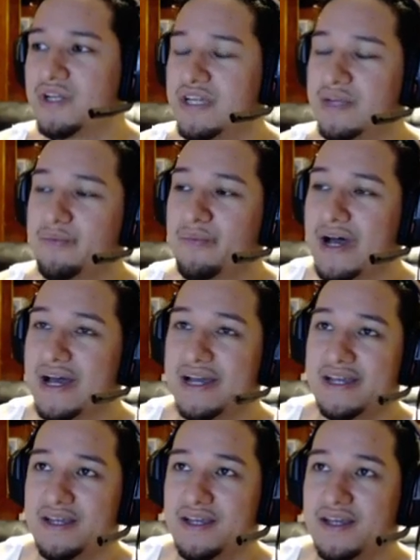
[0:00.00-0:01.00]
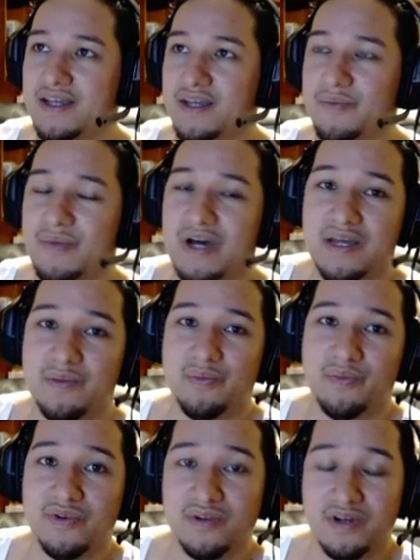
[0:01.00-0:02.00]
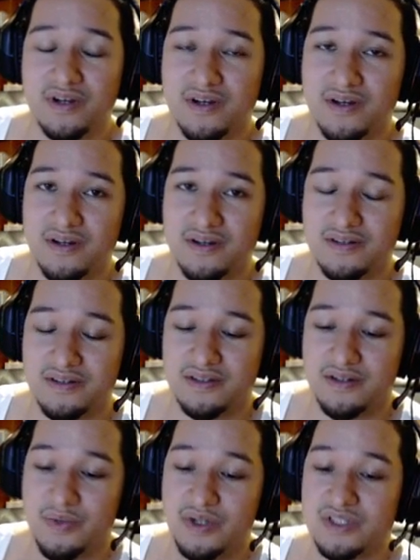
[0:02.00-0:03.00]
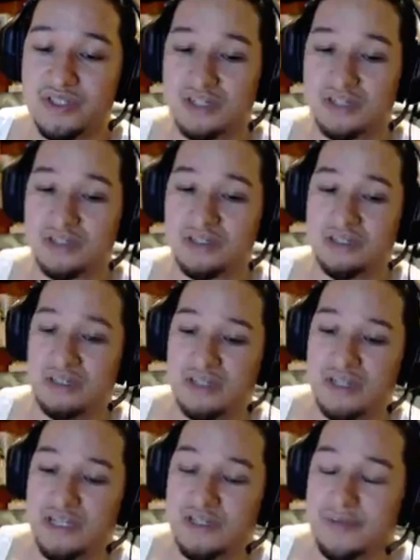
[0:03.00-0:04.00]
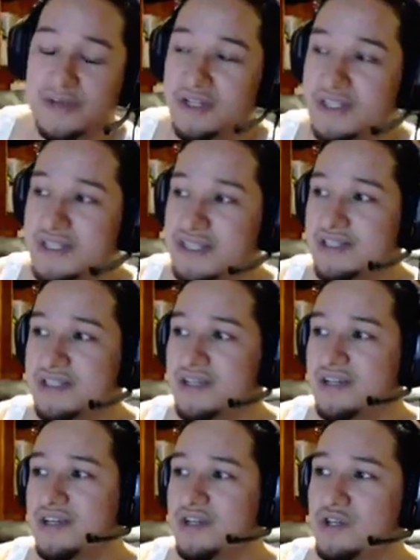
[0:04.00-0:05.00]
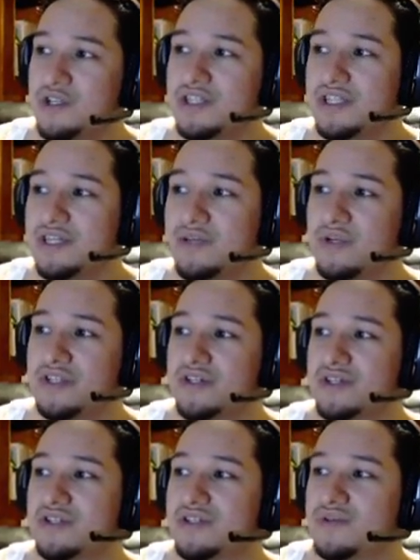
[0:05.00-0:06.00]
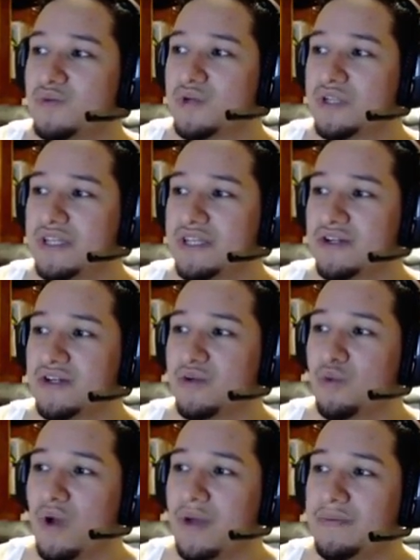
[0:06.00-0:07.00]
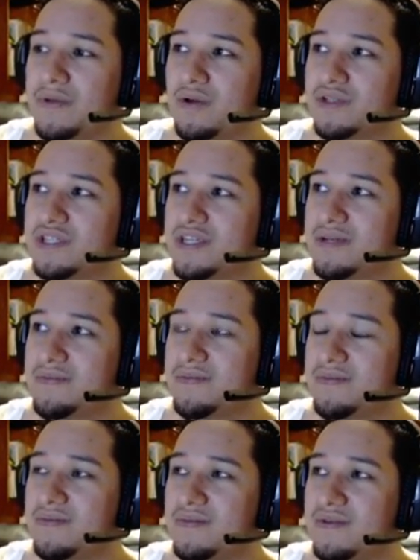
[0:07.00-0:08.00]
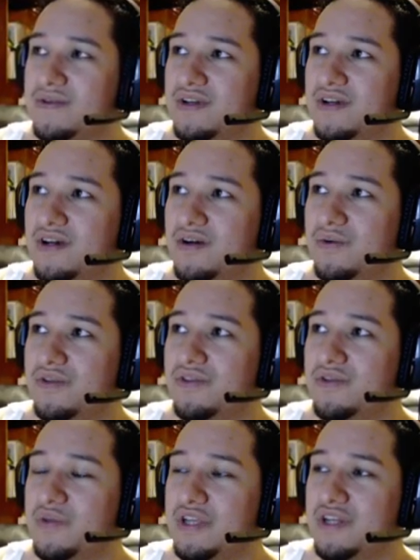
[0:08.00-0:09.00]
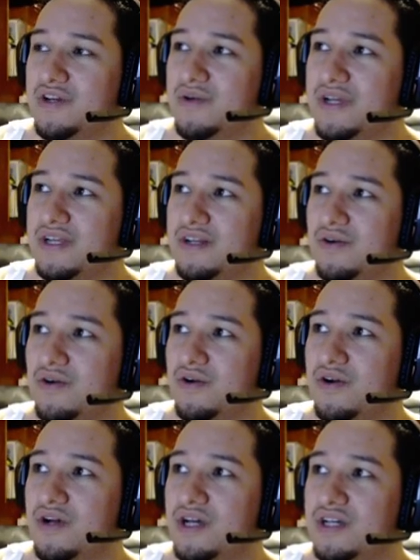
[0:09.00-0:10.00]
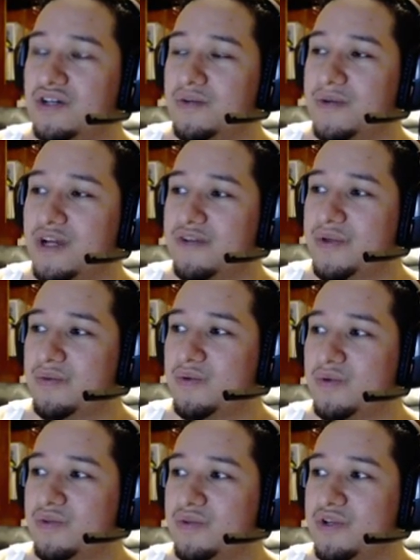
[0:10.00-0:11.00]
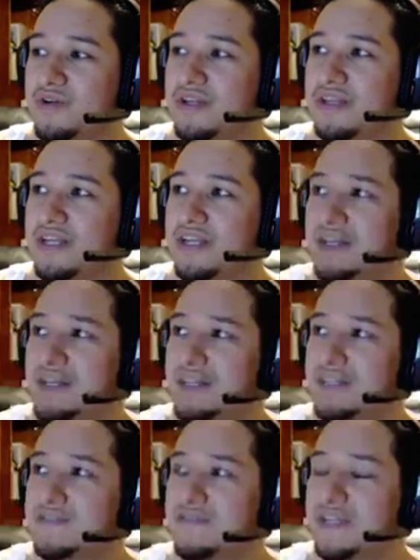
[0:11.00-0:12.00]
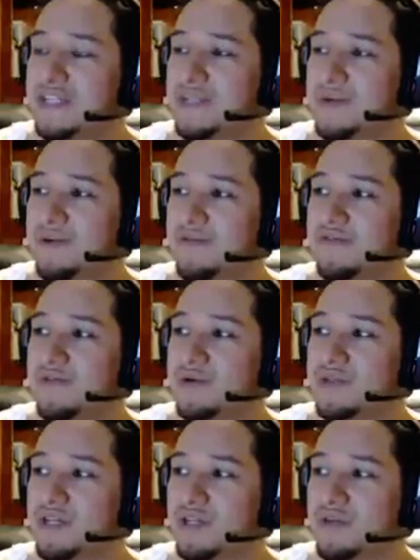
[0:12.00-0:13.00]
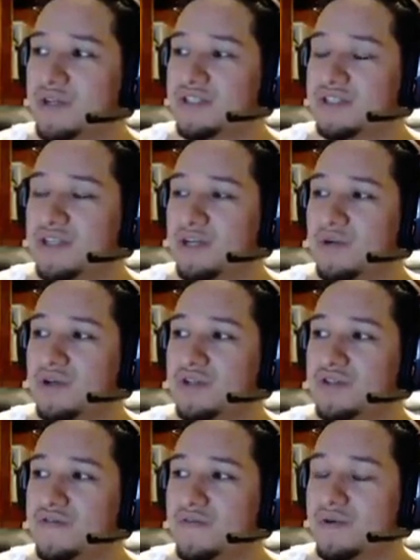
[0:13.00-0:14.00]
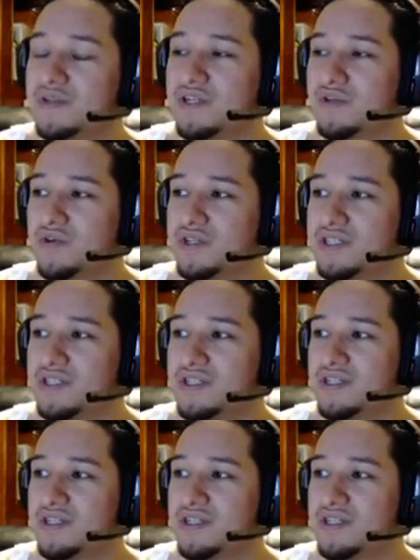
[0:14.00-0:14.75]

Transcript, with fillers: in my personal experiences, usually Wizards will either wipe the whole team with the Meteor Rain, or a good amount of people with the Meteor Rain, then just finish them off with Photon Crushes, like 1 or 2 Photon Crushes.